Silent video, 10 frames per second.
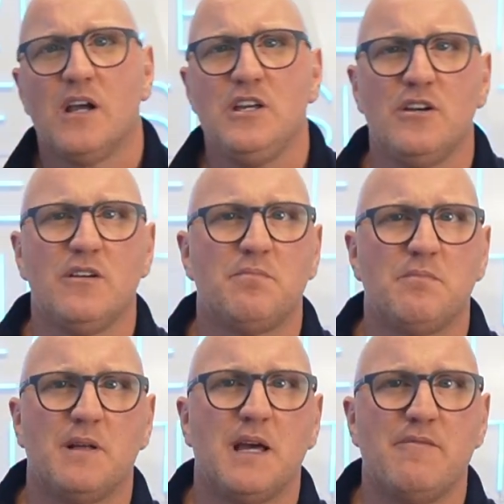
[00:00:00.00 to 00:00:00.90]
You
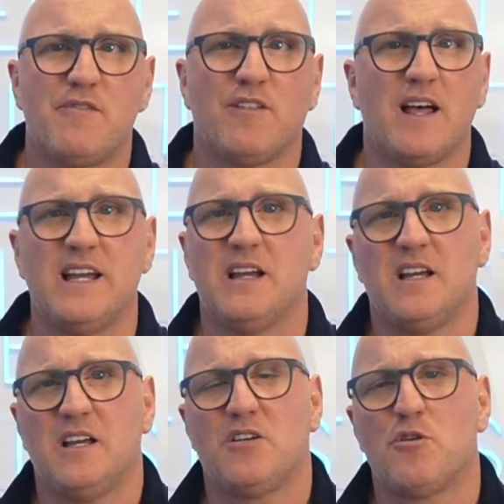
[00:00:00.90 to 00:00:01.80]

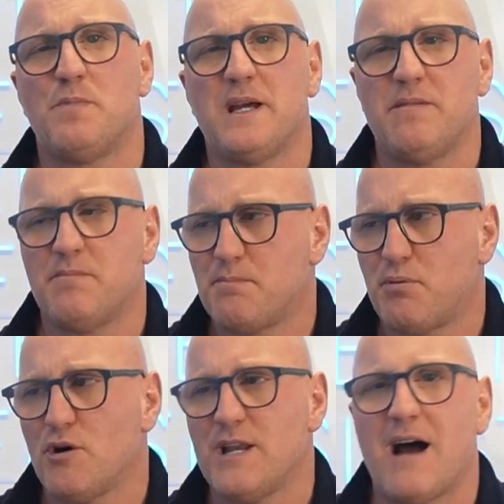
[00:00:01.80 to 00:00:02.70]
could be
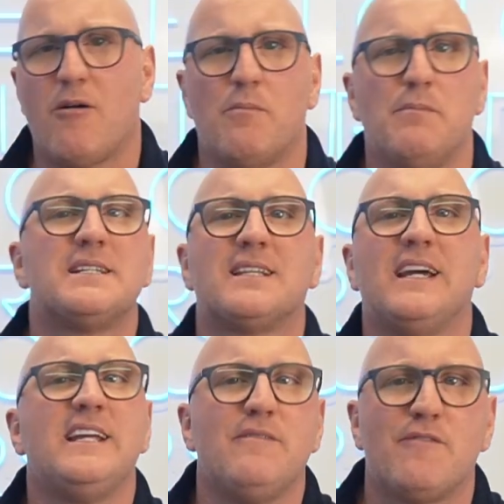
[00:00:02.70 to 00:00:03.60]
putting out
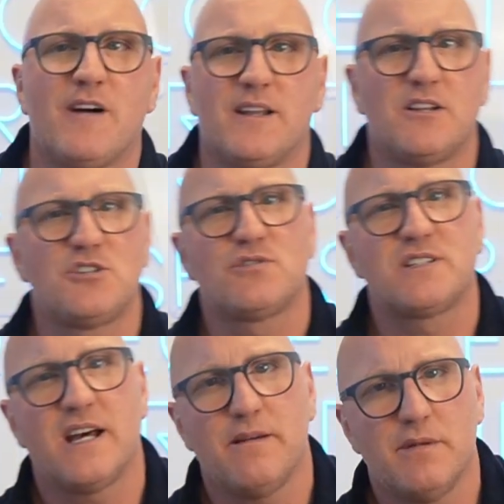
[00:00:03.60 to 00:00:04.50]
misleading financial
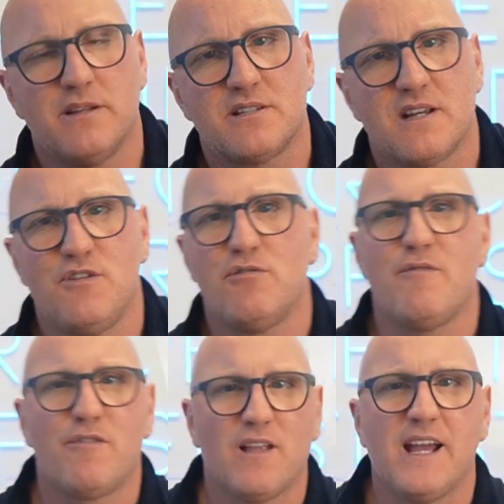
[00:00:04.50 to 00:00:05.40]
statements. If you're
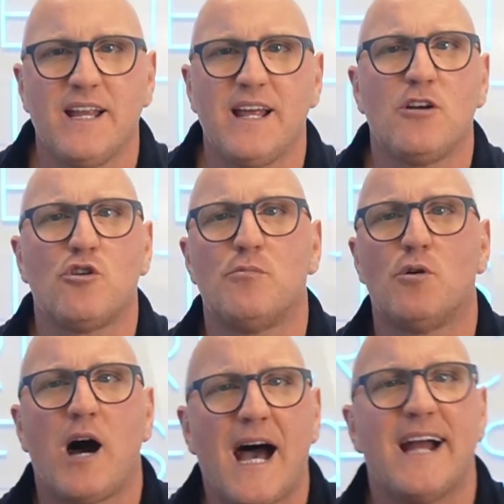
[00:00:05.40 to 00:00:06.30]
inflating income
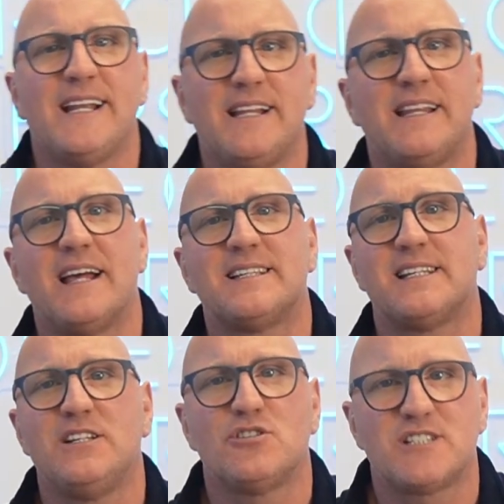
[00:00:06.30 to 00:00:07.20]
or hiding debts
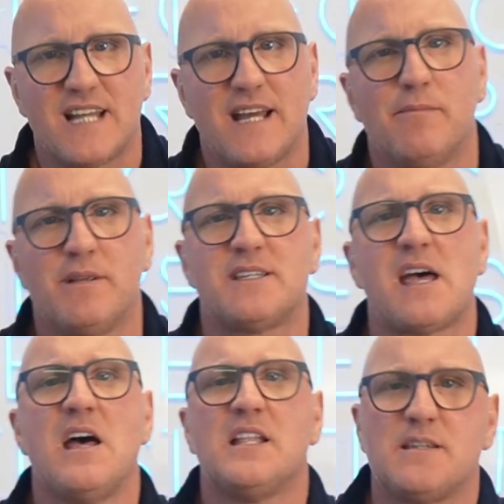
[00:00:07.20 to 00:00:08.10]
in your statements
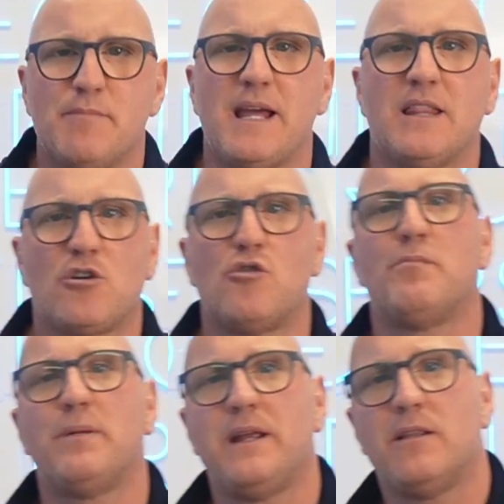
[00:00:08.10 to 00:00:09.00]
to make the
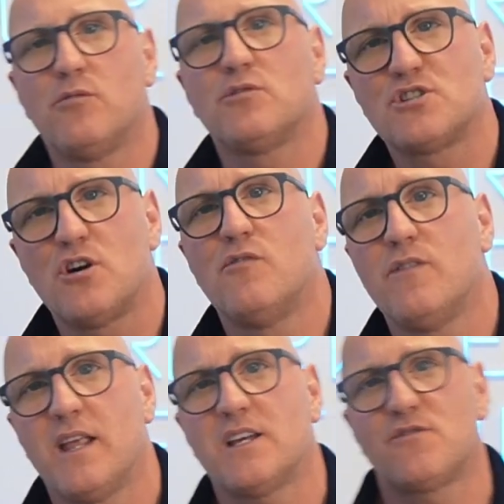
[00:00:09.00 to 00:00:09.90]
company look
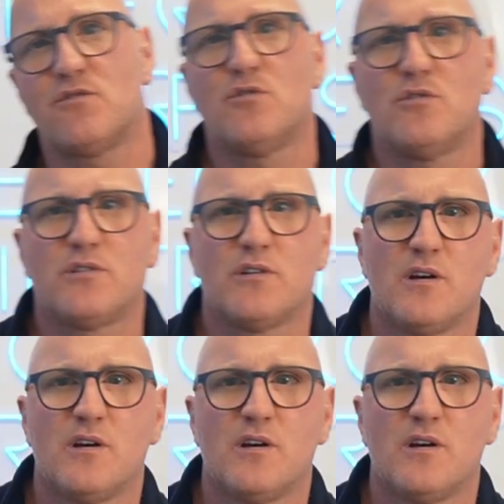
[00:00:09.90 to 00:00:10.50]
solvent, that's fraud.